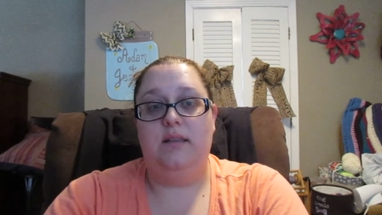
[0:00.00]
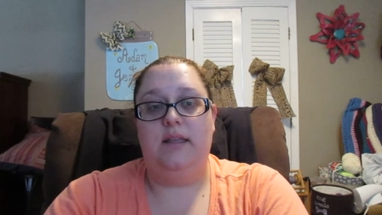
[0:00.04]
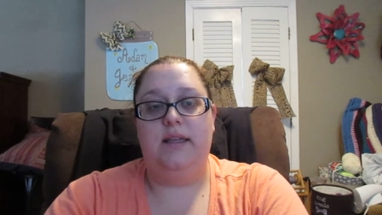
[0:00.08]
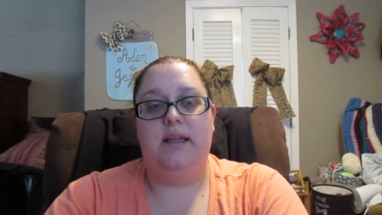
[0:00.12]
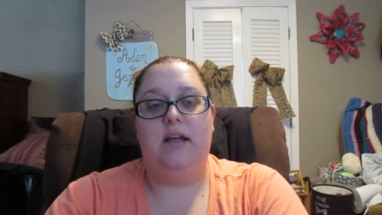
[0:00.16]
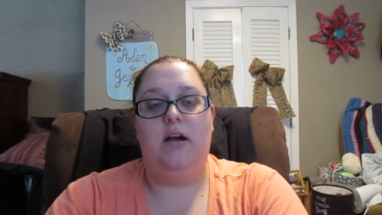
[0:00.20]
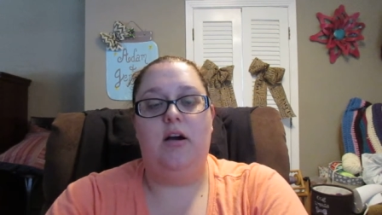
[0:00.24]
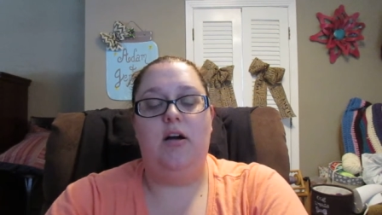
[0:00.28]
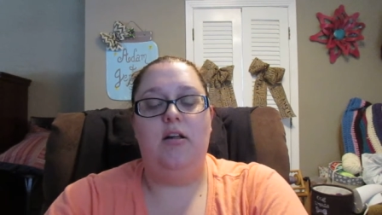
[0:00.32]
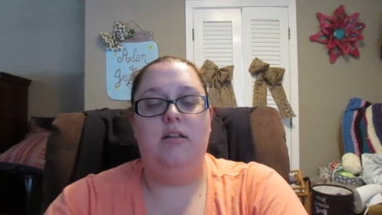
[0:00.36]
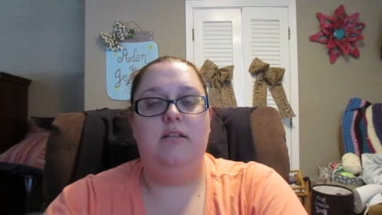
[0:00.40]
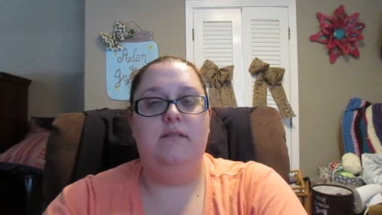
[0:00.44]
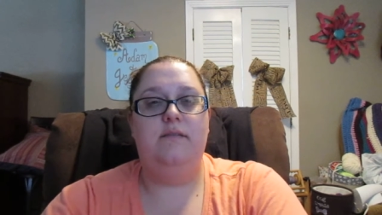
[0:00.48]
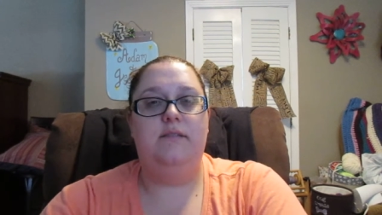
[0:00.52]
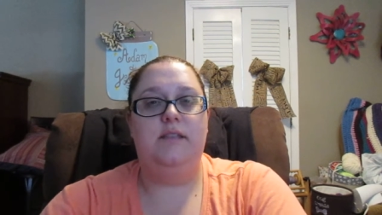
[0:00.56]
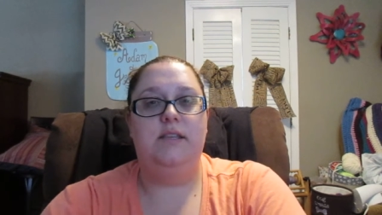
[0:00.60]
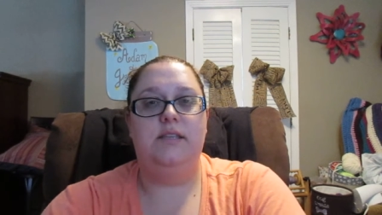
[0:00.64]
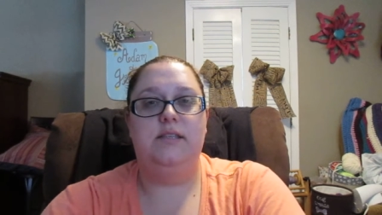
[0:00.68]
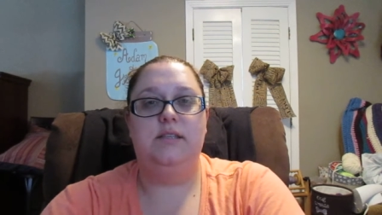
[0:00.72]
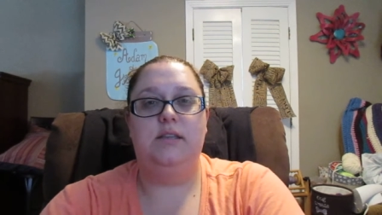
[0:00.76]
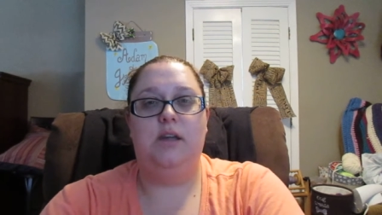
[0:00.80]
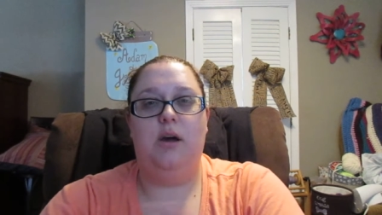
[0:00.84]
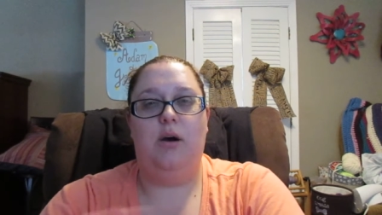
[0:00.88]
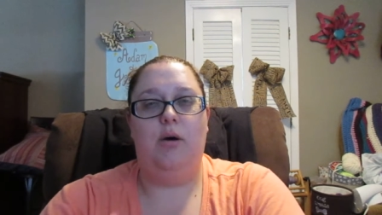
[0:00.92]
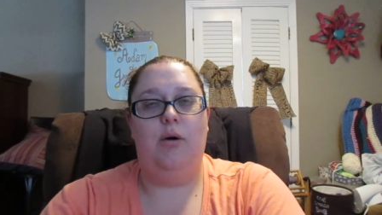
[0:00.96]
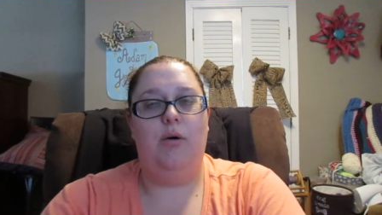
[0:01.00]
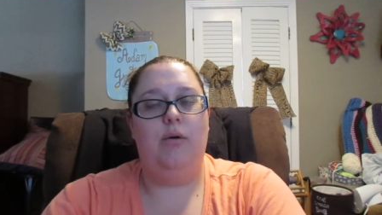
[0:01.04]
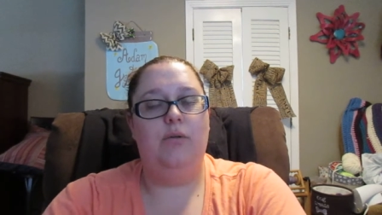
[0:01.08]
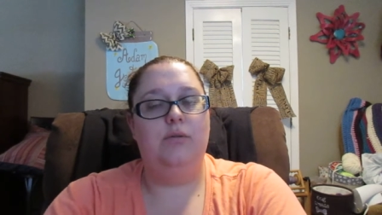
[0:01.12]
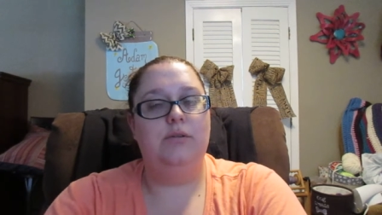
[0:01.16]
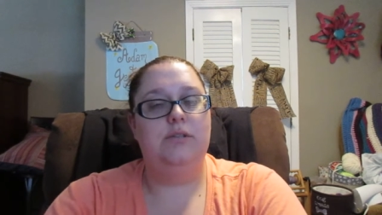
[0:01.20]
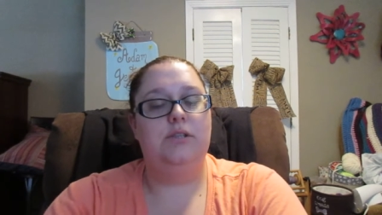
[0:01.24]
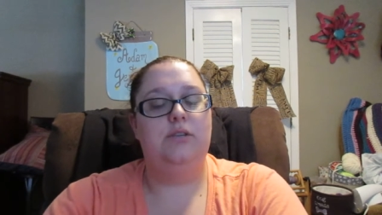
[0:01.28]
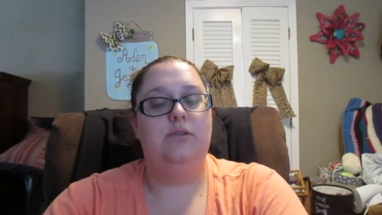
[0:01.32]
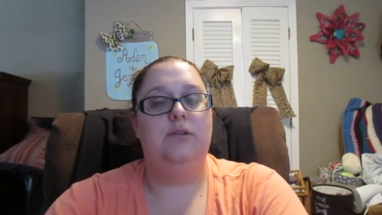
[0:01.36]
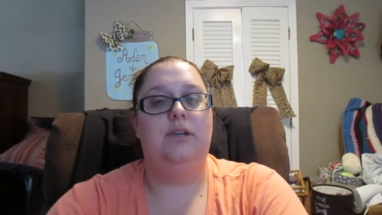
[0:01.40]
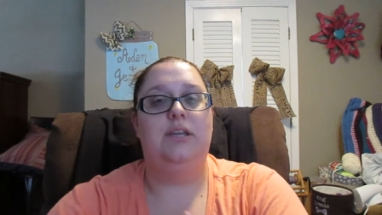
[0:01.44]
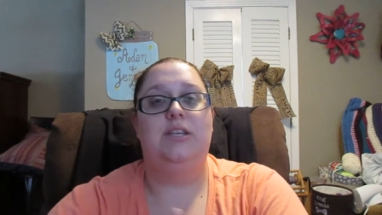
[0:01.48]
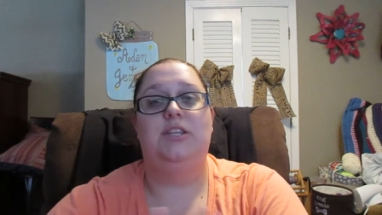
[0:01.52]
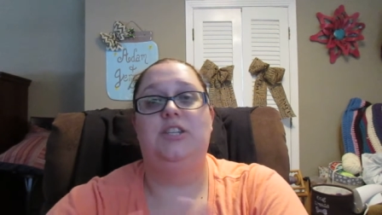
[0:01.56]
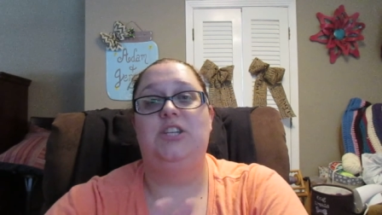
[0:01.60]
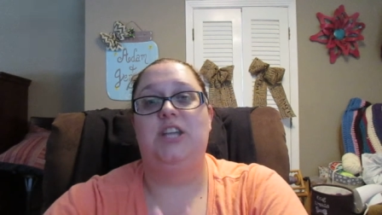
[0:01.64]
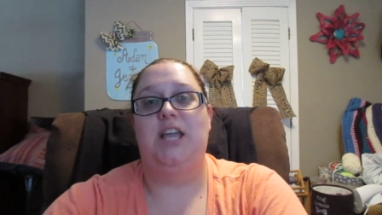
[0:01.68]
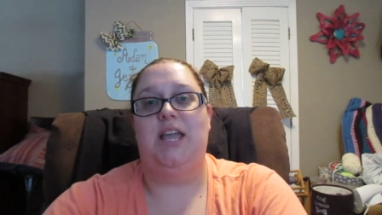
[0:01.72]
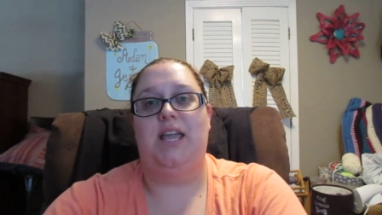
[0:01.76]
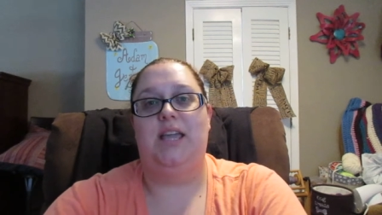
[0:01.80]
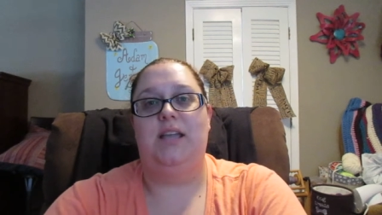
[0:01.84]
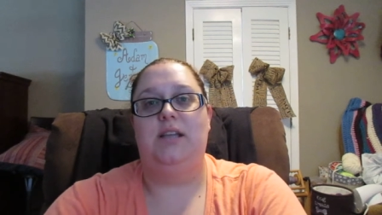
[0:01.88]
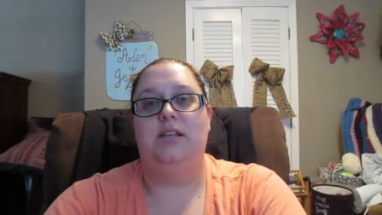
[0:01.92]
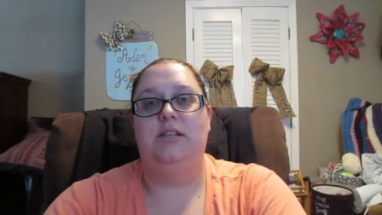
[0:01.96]
Like all of these goals you can
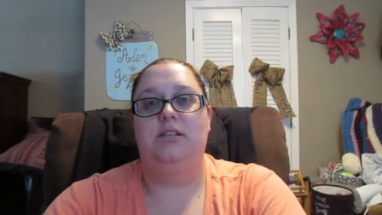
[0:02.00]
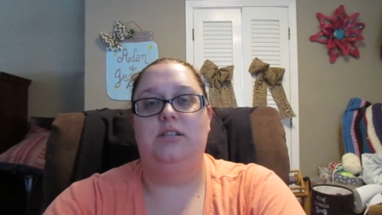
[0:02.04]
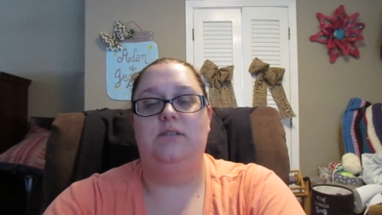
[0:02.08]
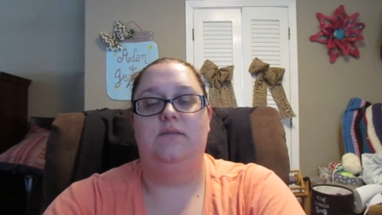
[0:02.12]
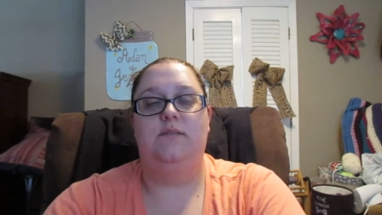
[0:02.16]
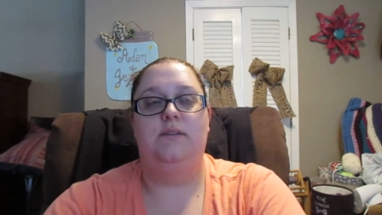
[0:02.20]
change.